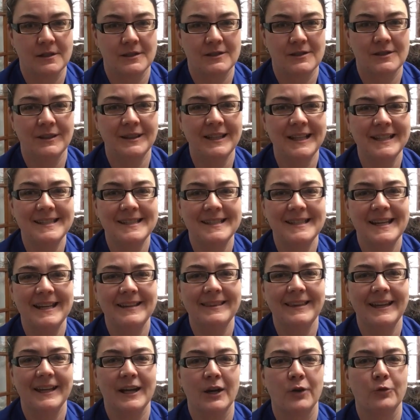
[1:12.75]
So let's take
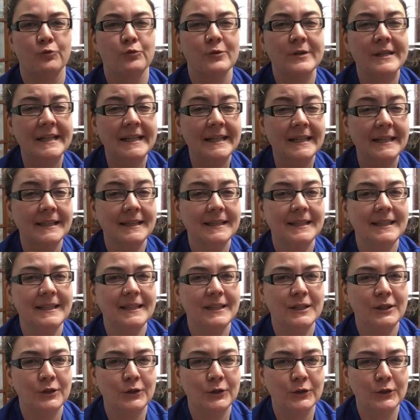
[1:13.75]
like a really
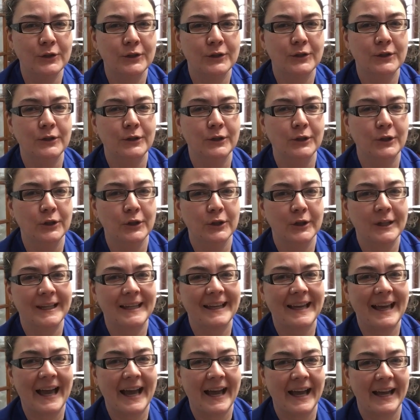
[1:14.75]
good look
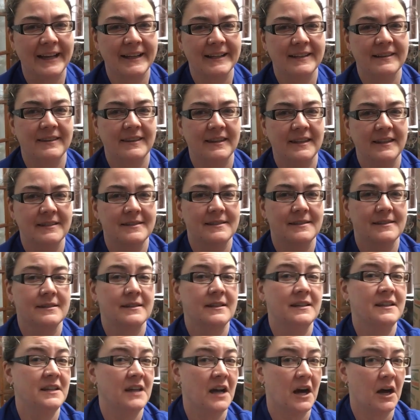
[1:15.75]
at this
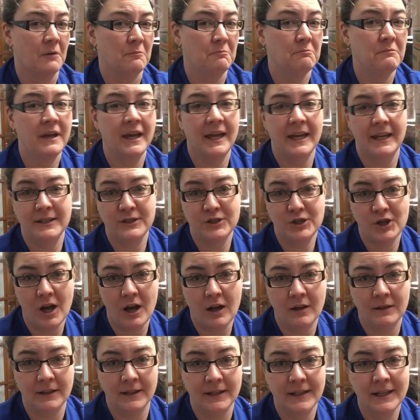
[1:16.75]
gum and
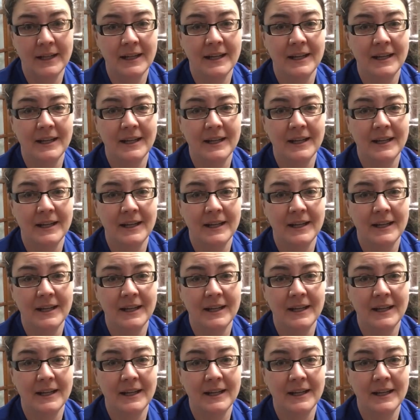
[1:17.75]
chocolate.